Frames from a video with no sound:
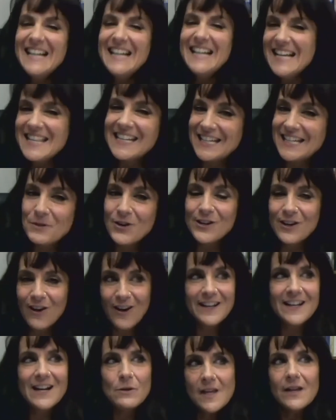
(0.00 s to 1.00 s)
I hear your
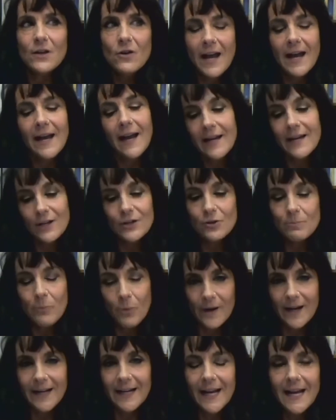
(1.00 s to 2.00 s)
point.
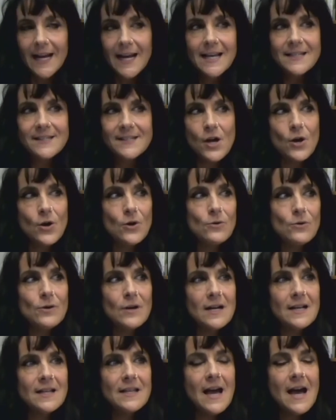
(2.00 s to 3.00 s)
So
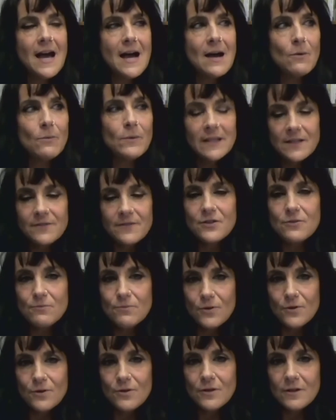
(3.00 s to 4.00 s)
we live in a
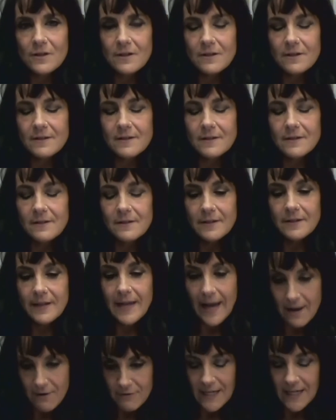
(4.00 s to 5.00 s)
rural
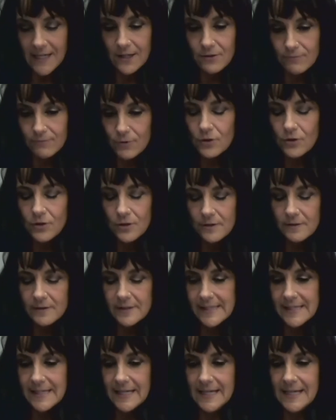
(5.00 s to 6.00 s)
county or rural
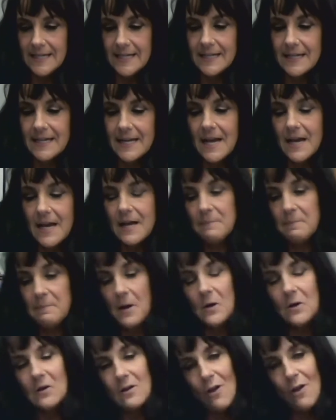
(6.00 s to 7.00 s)
city in
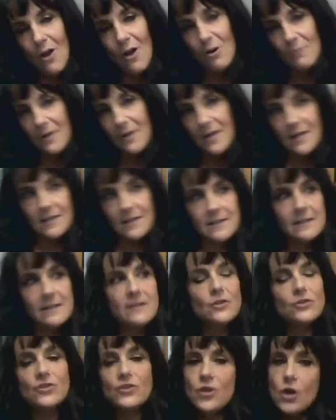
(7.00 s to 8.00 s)
Oklahoma, and
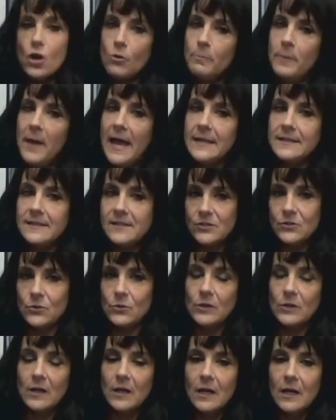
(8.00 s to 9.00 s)
there's no pet
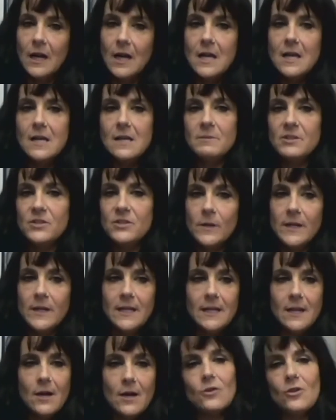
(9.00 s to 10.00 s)
store
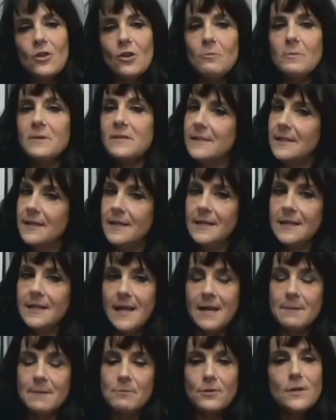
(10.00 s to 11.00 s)
between Oklahoma City and
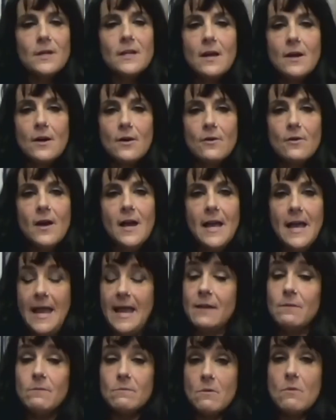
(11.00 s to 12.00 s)
Amarillo.
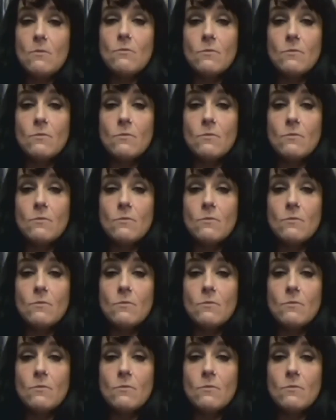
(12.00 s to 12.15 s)
And